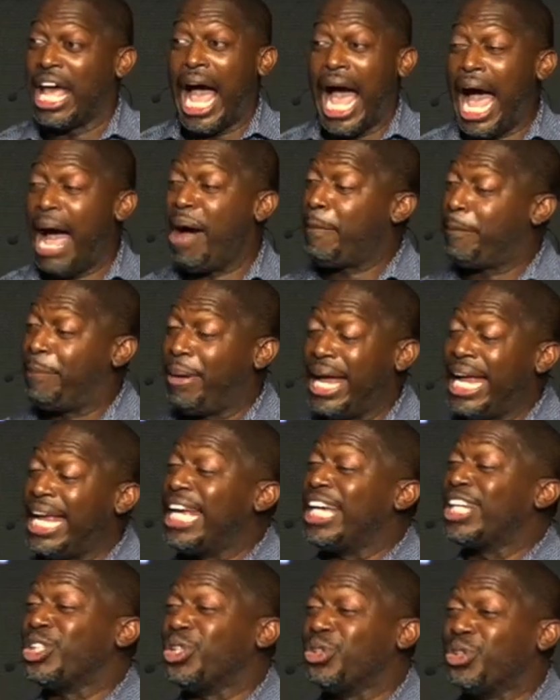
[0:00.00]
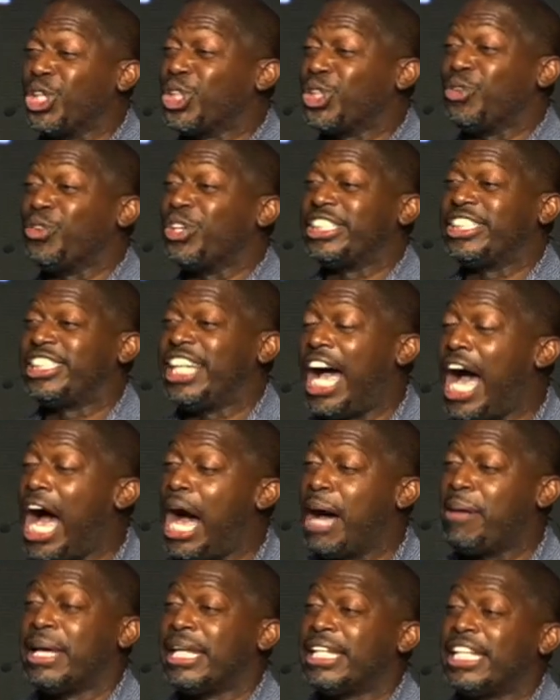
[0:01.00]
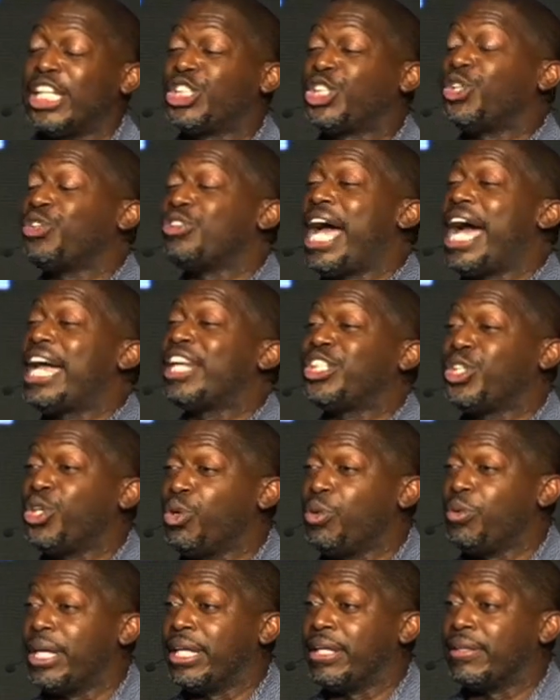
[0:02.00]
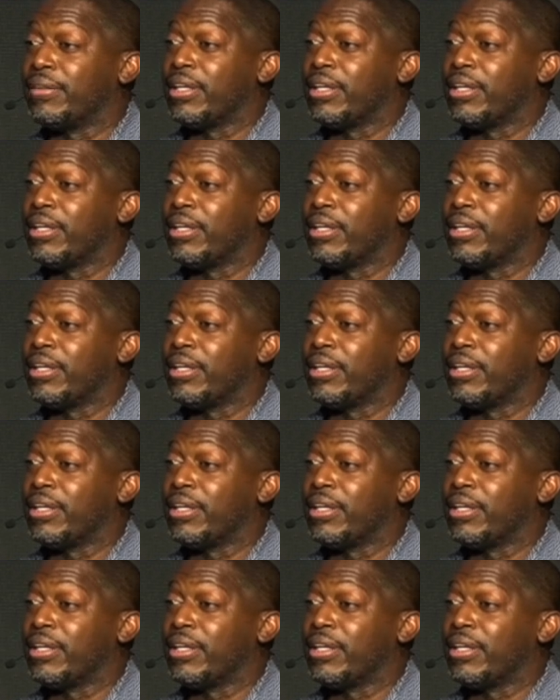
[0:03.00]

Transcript: I'm paying you to do a job that you're not doing.